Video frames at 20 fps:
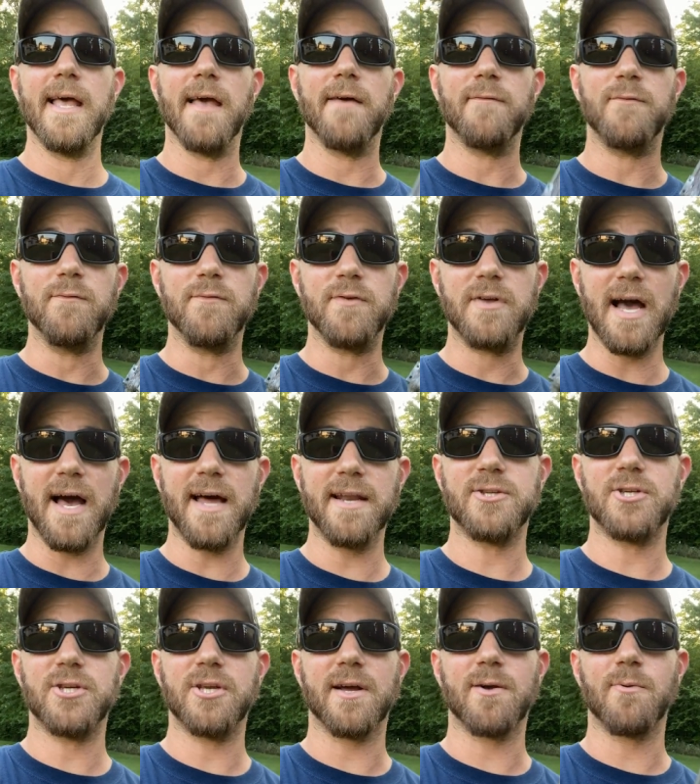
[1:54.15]
If you've gotta
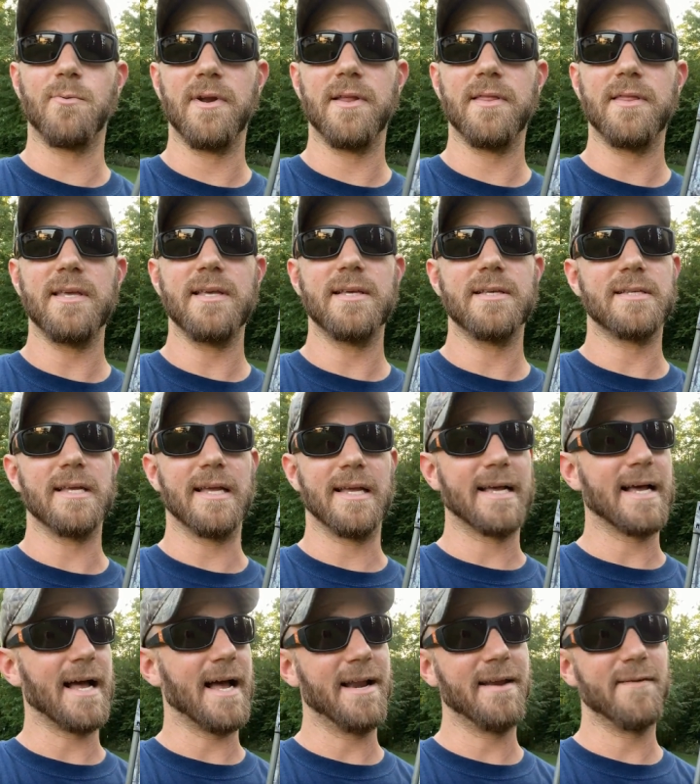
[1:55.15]
check one of these in
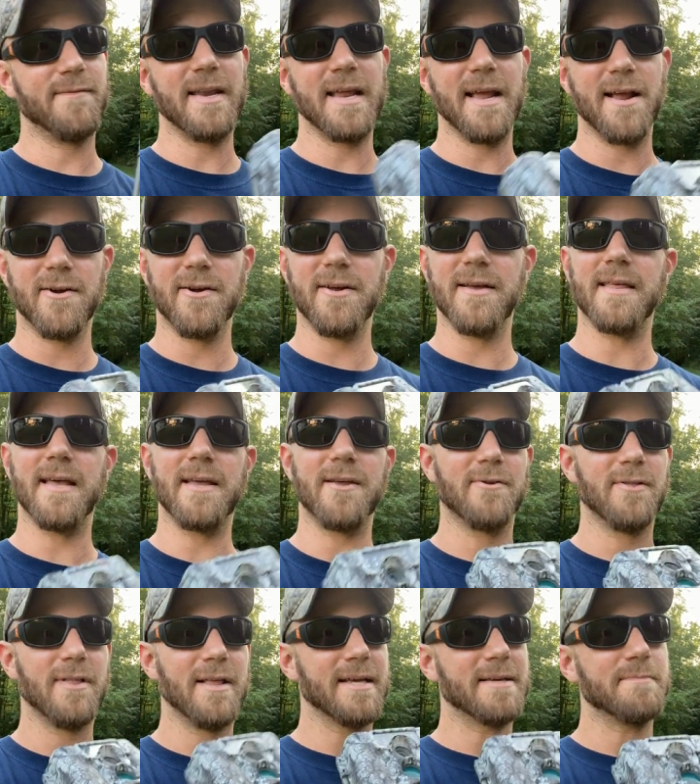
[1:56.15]
kind of an area that
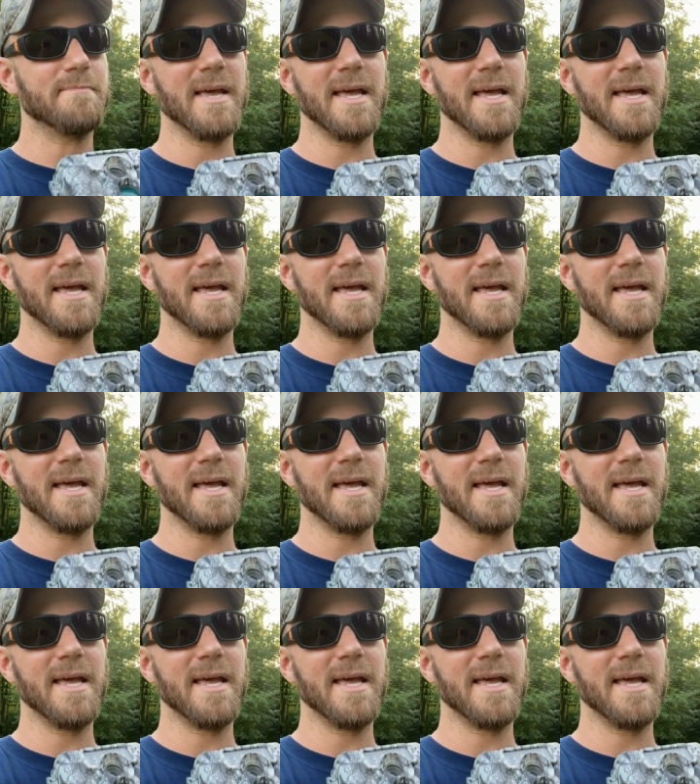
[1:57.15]
you're like,